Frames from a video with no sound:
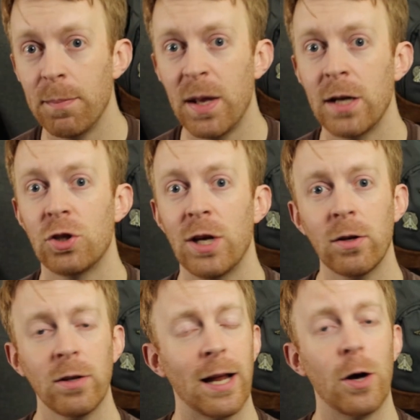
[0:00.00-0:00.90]
channel,
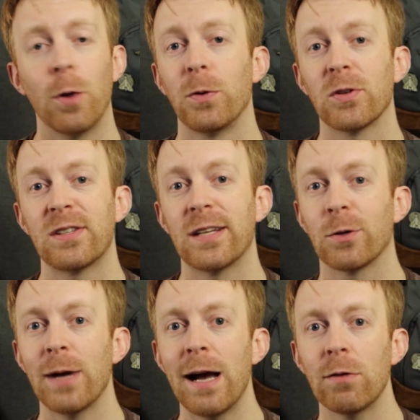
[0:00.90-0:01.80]
and I hope you'll stick
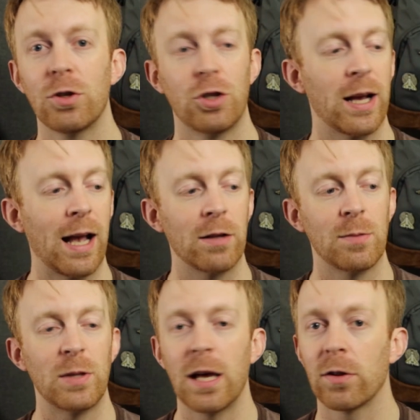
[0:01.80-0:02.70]
around. Check out some of
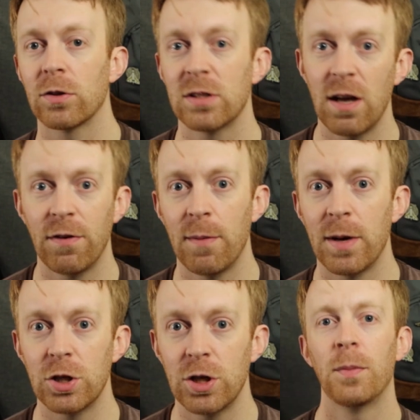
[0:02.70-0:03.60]
the other stuff on my
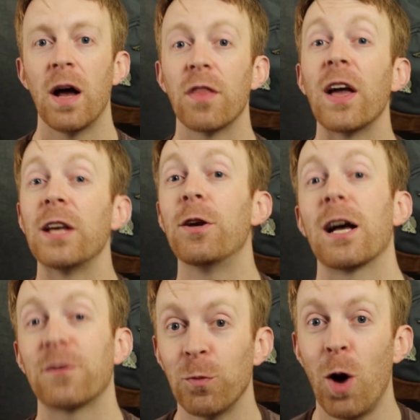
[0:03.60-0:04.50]
channel. Thank you guys
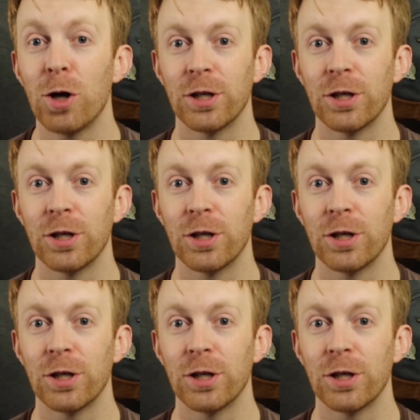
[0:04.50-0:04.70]
for watching.